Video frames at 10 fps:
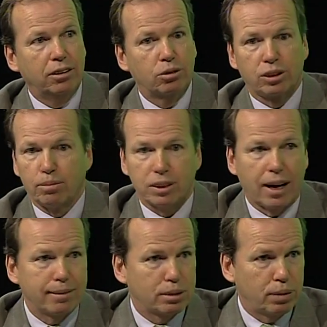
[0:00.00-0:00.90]

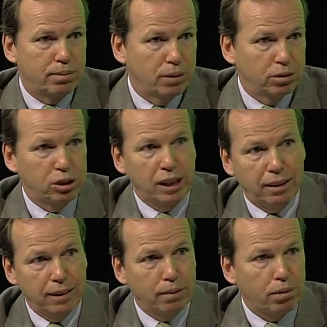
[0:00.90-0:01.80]
Sometimes people
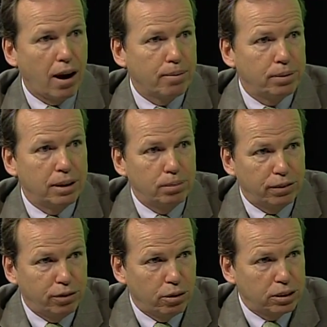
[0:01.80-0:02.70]
sell their property
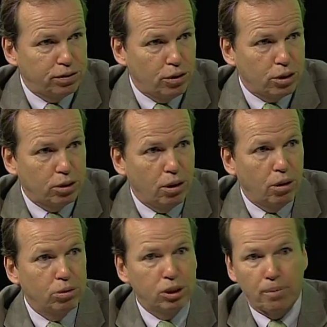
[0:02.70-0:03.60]
before it's
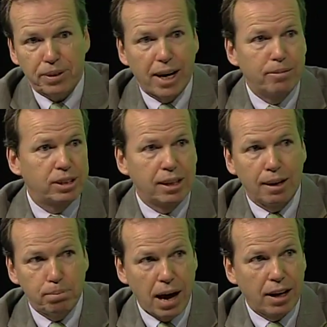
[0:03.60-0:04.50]
foreclosed. Sometimes they
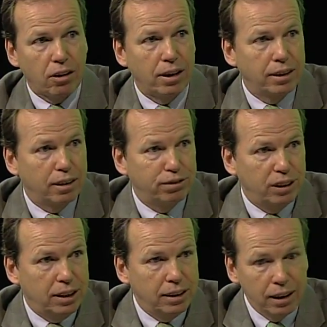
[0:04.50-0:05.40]
get back on their
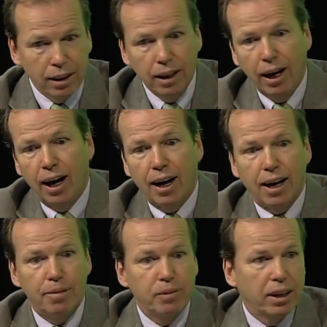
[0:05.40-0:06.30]
feet.
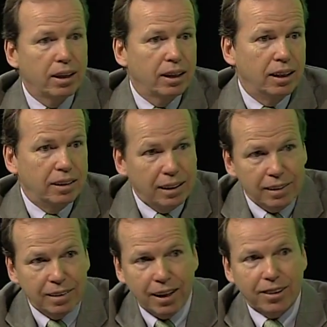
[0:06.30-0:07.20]
And
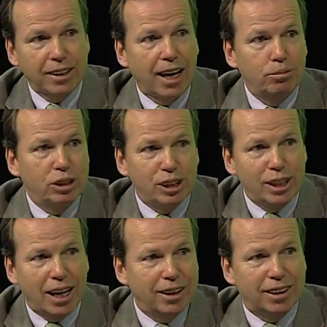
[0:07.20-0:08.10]
the next time we
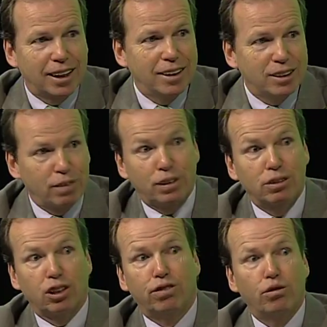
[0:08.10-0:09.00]
see anything is if
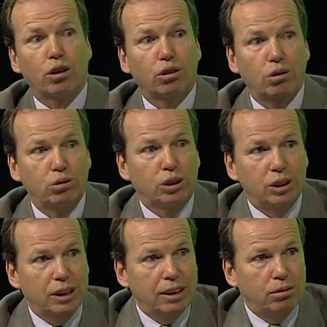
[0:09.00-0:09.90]
there's a foreclosure
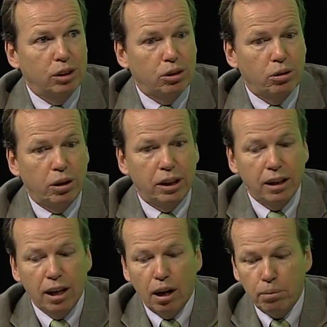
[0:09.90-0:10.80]
deed recorded.
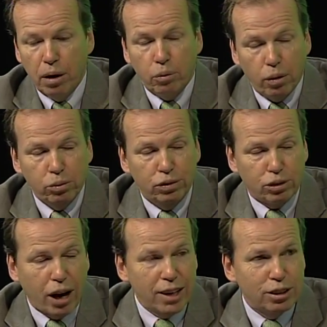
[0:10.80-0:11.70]
But what we've
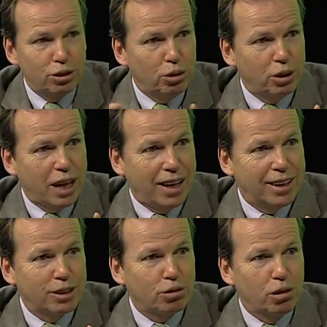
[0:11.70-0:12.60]
tried to do in that
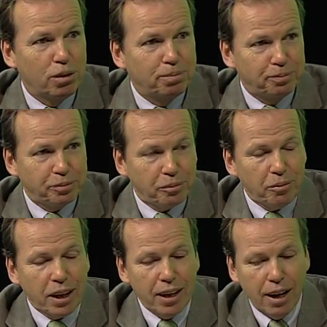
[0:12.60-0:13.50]
interim,
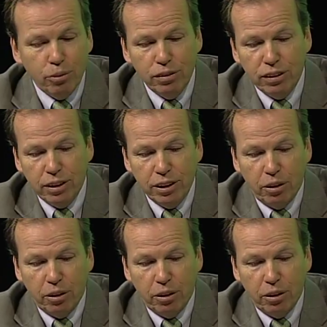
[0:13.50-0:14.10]
we've